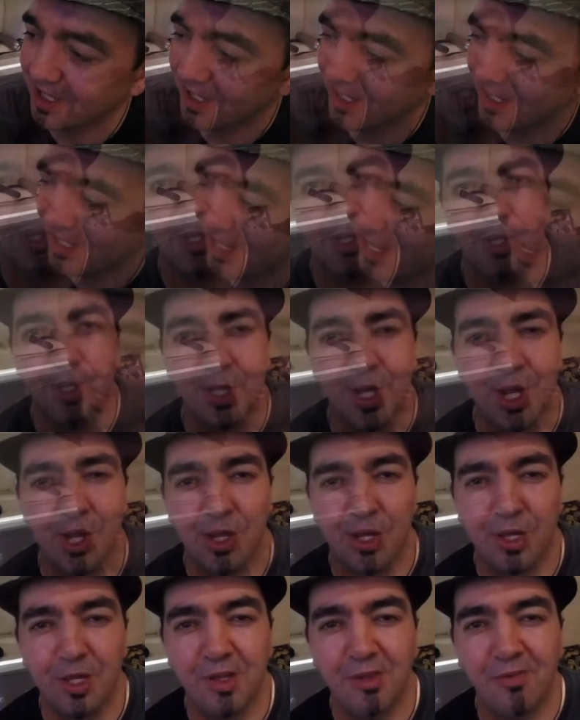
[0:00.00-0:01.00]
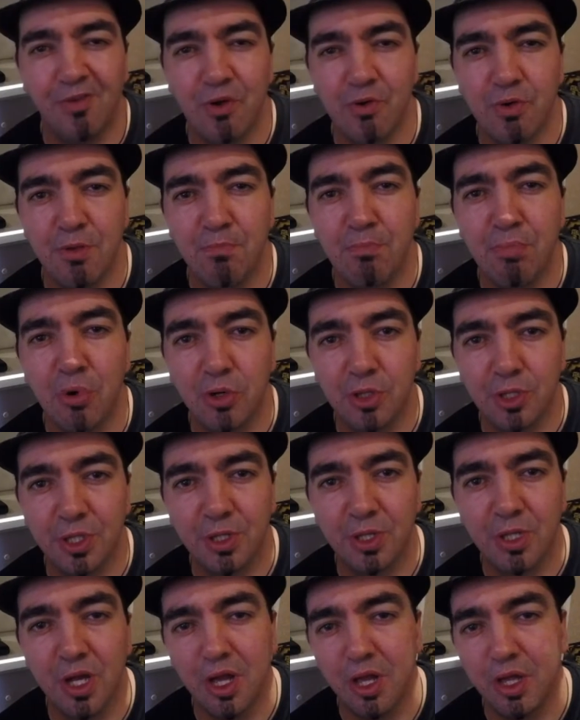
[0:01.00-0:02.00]
Another thing that is very
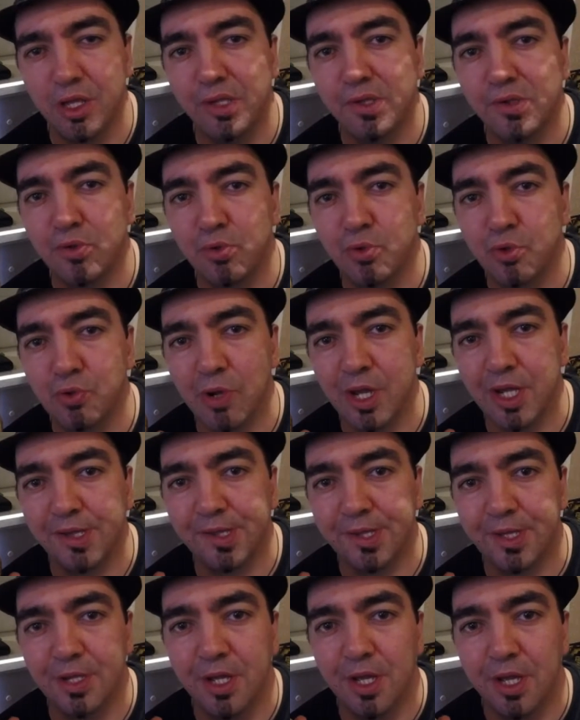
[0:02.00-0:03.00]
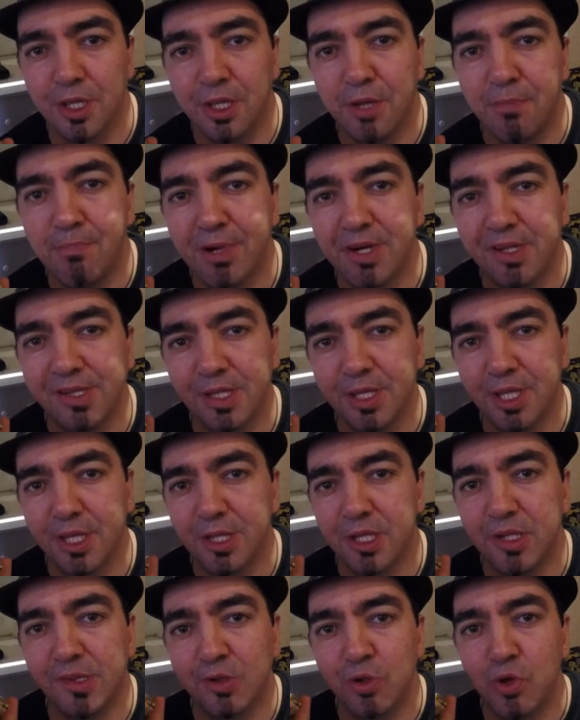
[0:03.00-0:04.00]
important is to trust the person
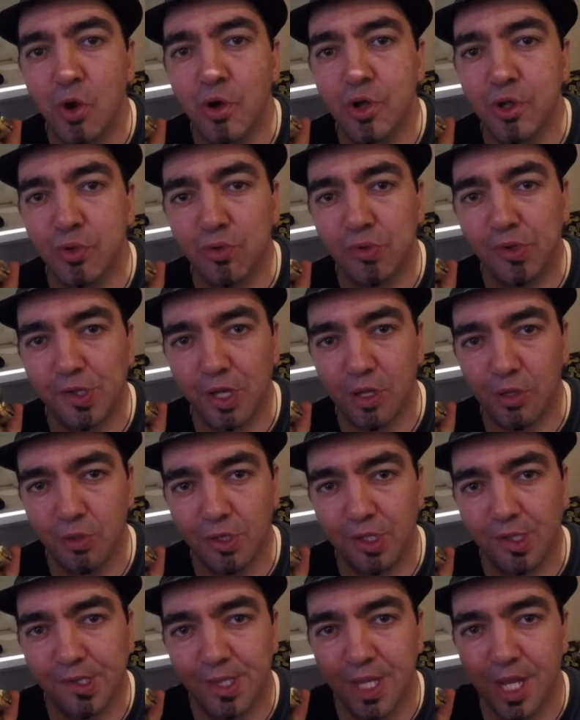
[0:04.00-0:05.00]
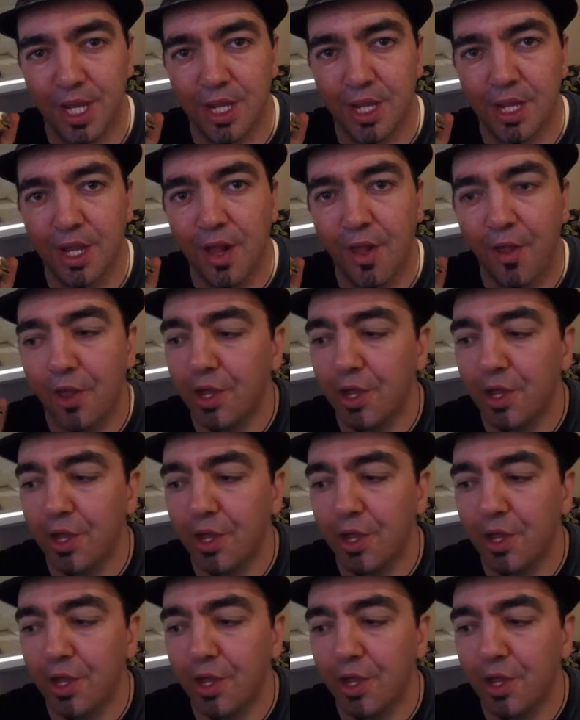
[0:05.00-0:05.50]
that is going to sell you the snake.